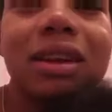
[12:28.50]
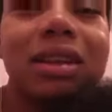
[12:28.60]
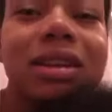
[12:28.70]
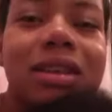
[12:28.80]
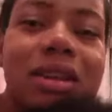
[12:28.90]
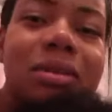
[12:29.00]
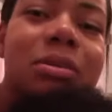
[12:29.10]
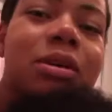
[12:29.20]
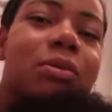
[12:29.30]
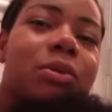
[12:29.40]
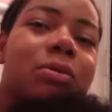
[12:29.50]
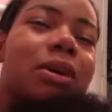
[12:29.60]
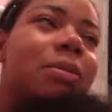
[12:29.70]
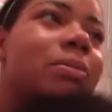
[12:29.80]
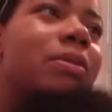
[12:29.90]
I need to clean my room
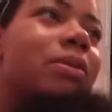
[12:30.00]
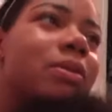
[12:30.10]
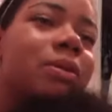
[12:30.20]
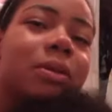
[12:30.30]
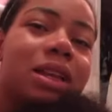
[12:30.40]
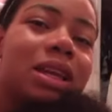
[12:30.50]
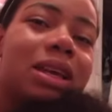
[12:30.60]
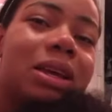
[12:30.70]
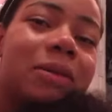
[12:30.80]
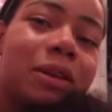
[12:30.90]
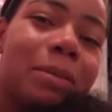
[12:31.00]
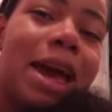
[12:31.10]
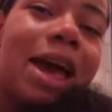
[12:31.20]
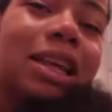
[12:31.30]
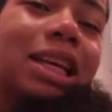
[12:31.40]
up really, really
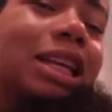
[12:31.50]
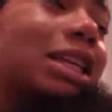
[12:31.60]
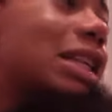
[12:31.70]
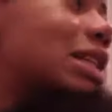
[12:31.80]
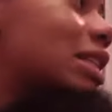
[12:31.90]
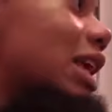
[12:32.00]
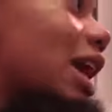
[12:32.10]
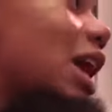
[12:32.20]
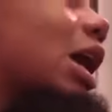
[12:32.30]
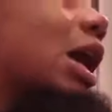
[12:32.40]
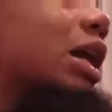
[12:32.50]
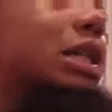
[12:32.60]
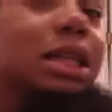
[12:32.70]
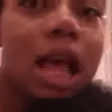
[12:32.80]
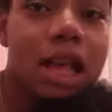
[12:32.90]
bad. Like, it is a
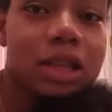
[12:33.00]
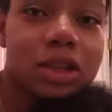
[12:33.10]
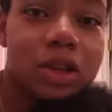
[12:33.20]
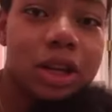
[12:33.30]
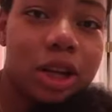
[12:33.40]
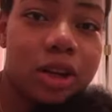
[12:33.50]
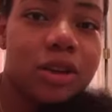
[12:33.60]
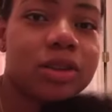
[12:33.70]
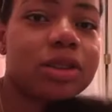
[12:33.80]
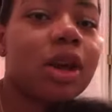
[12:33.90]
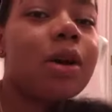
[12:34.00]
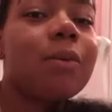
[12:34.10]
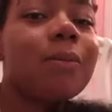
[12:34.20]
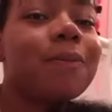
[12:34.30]
disaster in here, so